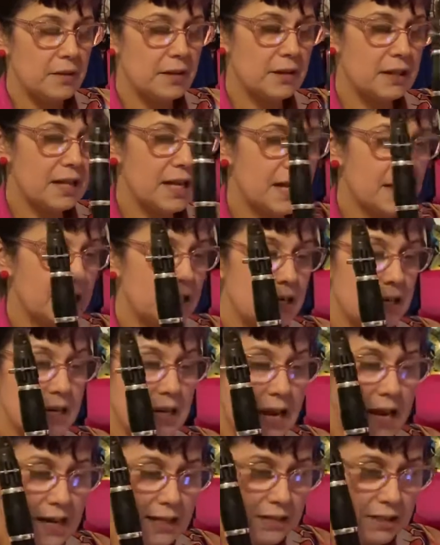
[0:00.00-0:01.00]
then the
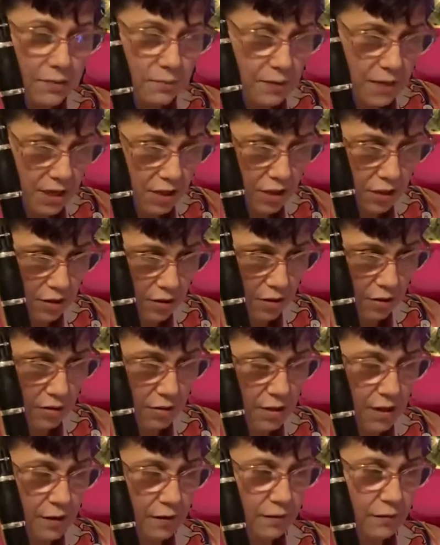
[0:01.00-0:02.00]
next measure,
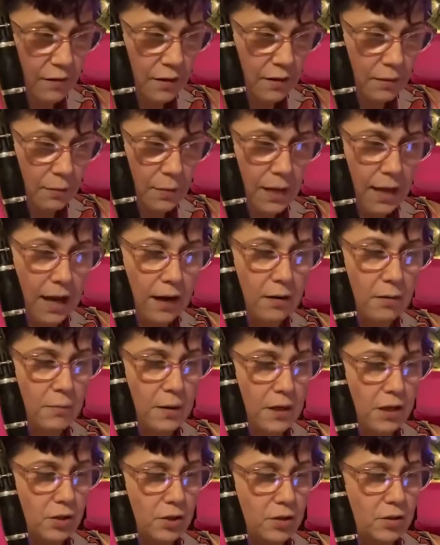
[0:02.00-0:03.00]
in the piano
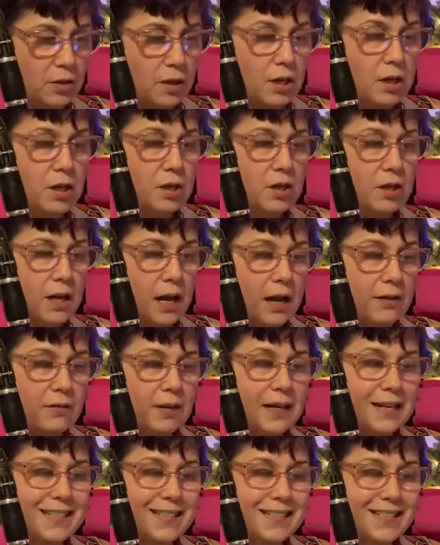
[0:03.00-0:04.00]
measure, you have
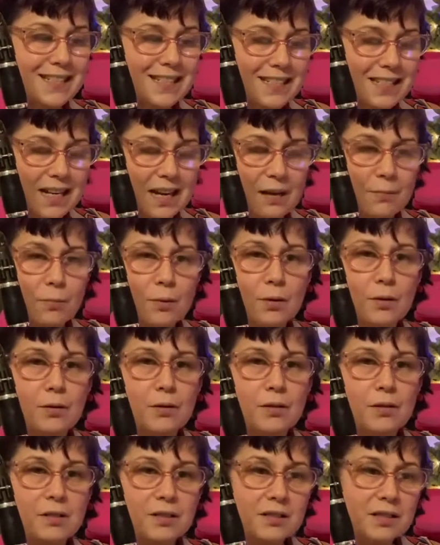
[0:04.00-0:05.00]
a double
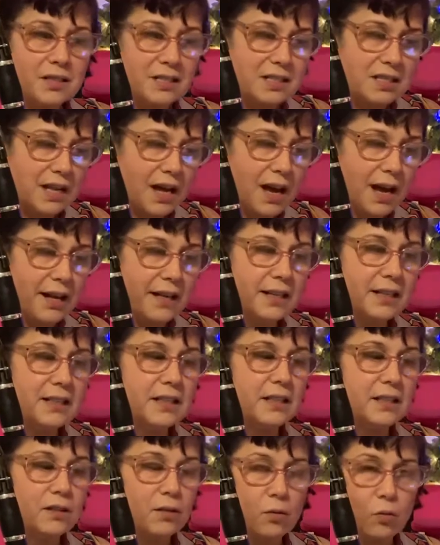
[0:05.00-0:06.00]
dotted
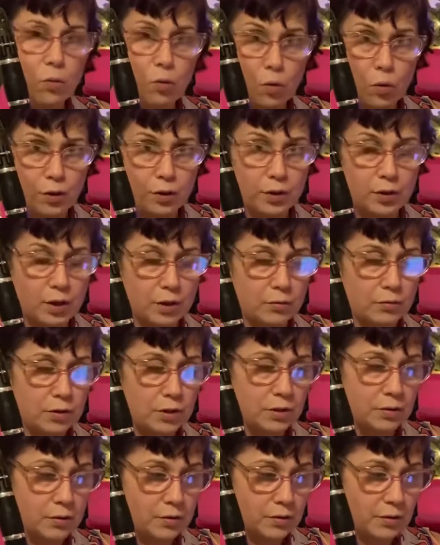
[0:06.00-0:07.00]
quarter note,
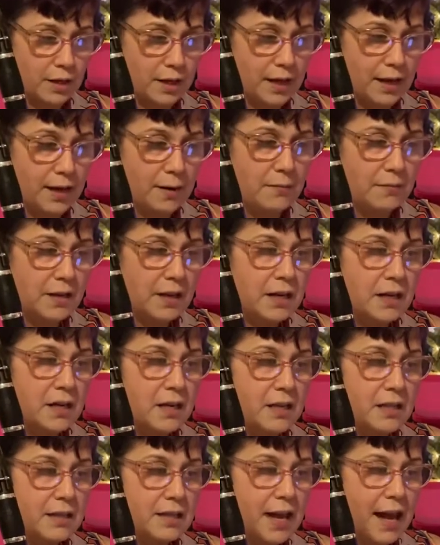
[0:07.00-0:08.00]
okay?
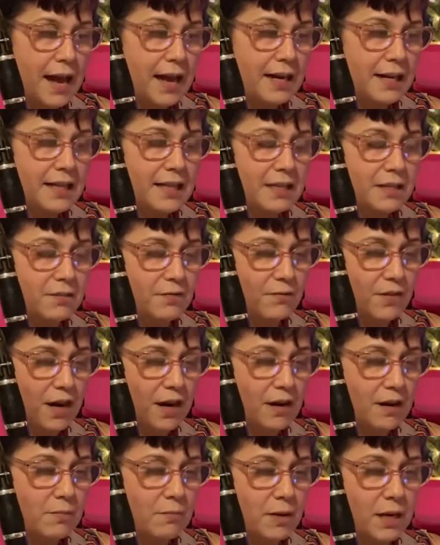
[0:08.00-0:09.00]
That is
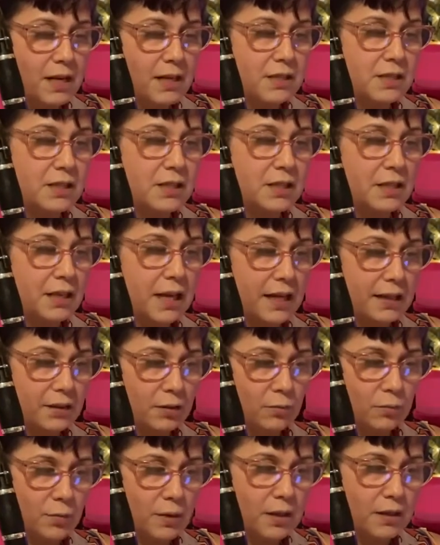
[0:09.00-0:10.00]
very much like the
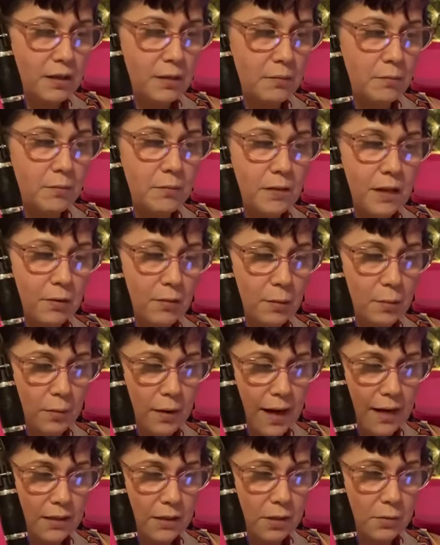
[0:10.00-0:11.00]
rhythm that we
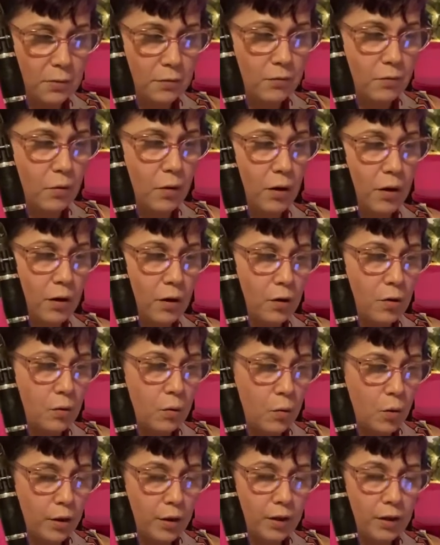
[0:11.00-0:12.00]
practiced before.
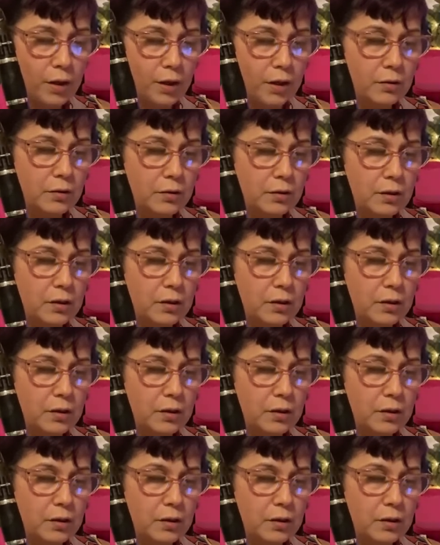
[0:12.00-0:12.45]
Quarter note